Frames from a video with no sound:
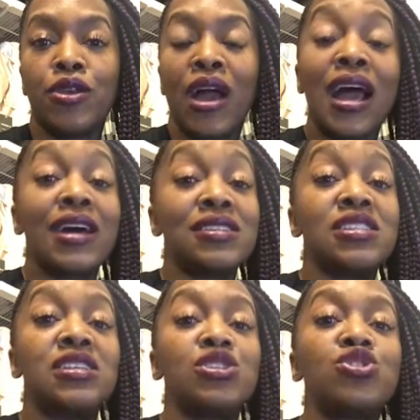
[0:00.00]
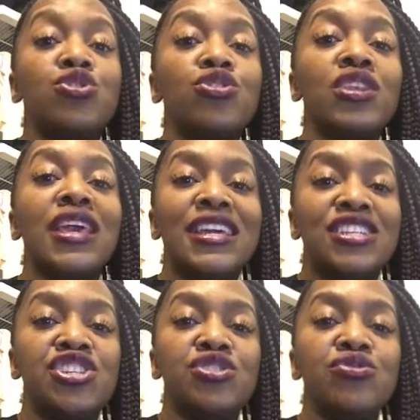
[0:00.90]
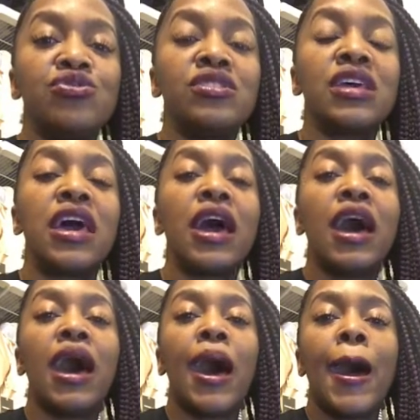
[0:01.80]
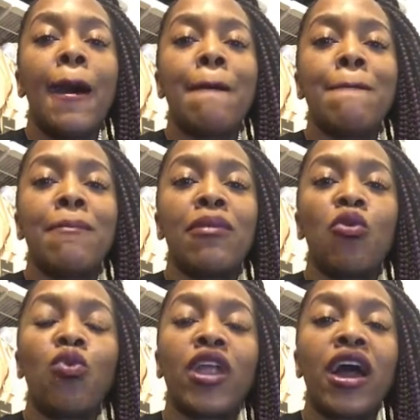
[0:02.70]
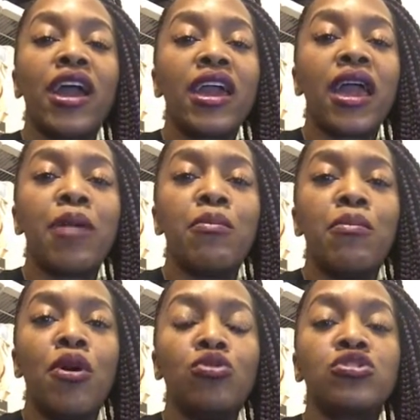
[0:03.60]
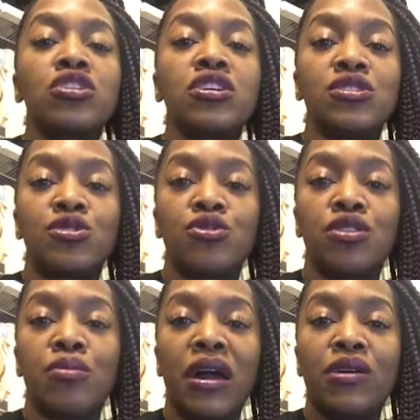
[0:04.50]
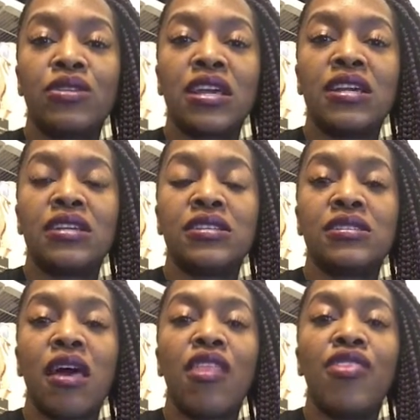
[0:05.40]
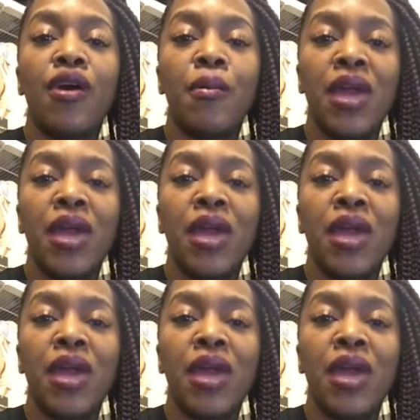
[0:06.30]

has certain issues, what I am most concerned about is the